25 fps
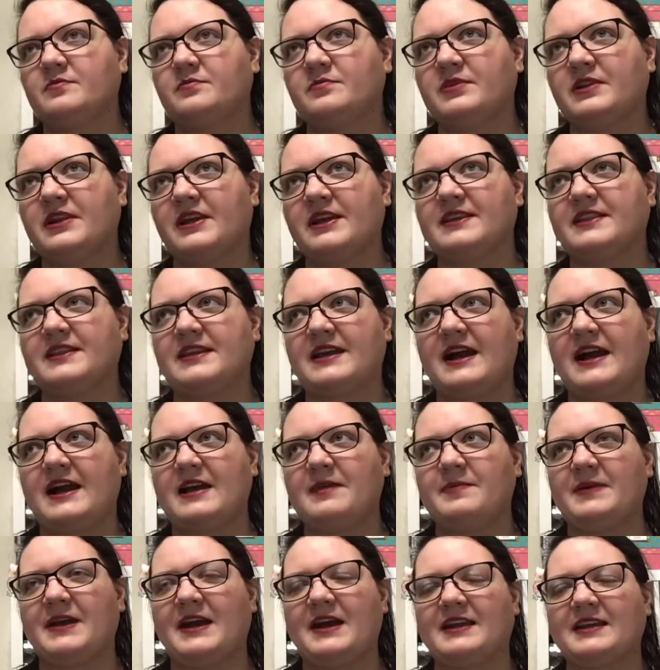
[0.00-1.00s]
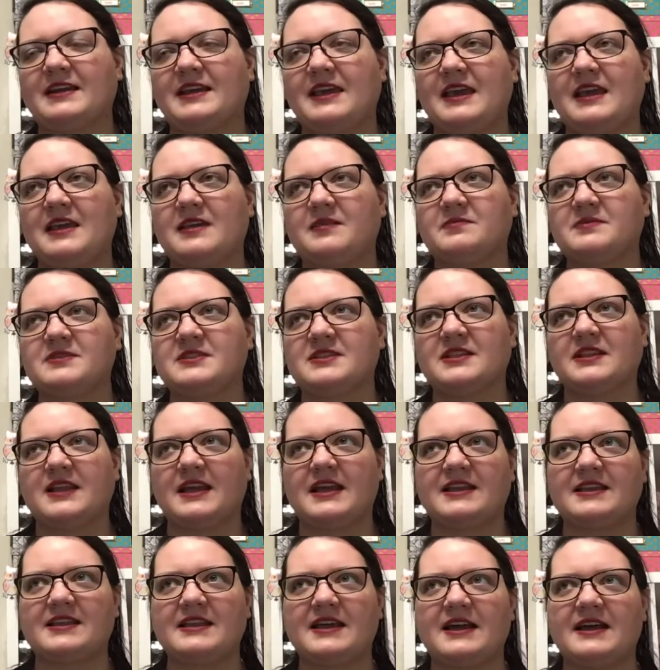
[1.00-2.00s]
play the iPad games
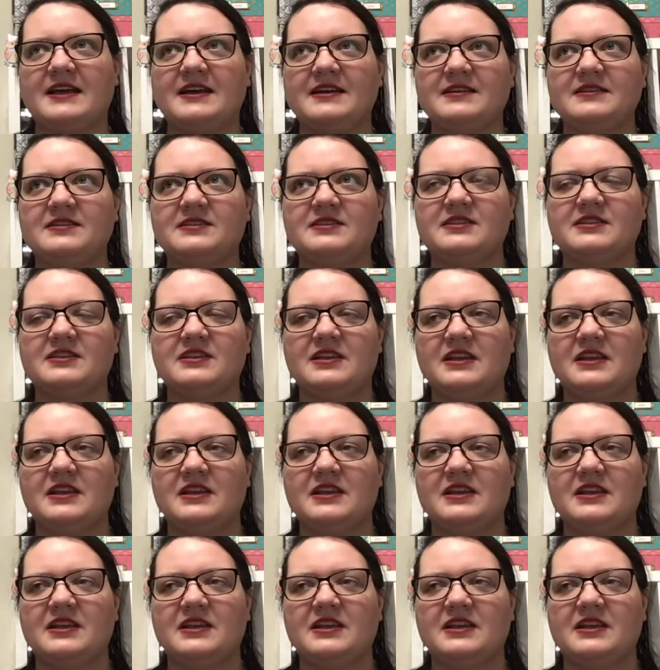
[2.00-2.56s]
like that